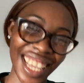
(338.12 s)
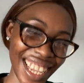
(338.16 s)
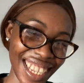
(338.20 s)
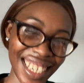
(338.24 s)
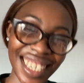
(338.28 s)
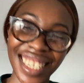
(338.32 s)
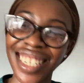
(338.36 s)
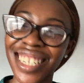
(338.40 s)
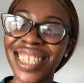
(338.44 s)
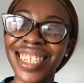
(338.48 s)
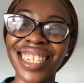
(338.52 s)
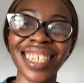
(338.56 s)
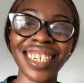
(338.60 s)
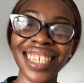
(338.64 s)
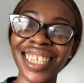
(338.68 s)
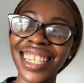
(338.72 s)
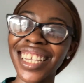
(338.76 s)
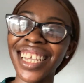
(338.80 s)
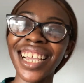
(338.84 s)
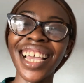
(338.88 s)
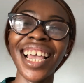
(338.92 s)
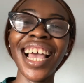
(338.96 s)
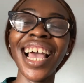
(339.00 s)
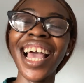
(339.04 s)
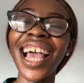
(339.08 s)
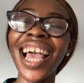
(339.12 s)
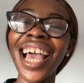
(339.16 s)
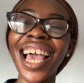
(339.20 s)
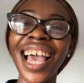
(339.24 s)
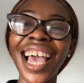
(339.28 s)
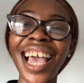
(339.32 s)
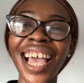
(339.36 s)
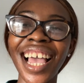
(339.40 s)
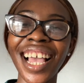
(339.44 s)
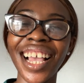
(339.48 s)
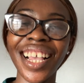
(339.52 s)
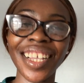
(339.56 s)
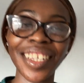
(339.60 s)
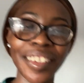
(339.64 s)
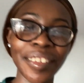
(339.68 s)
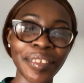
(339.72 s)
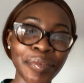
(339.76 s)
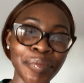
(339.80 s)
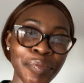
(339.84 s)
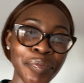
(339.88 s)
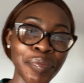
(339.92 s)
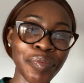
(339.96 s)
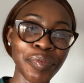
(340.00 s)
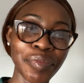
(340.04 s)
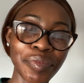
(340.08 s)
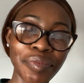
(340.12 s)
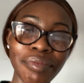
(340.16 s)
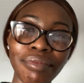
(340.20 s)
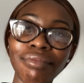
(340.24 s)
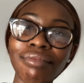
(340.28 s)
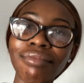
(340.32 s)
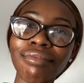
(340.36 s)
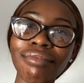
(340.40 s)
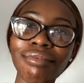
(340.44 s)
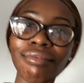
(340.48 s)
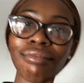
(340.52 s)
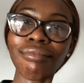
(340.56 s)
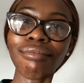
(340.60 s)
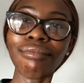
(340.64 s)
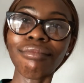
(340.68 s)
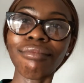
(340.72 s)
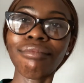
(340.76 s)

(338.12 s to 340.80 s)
Okay, but what can I do about this thing that under my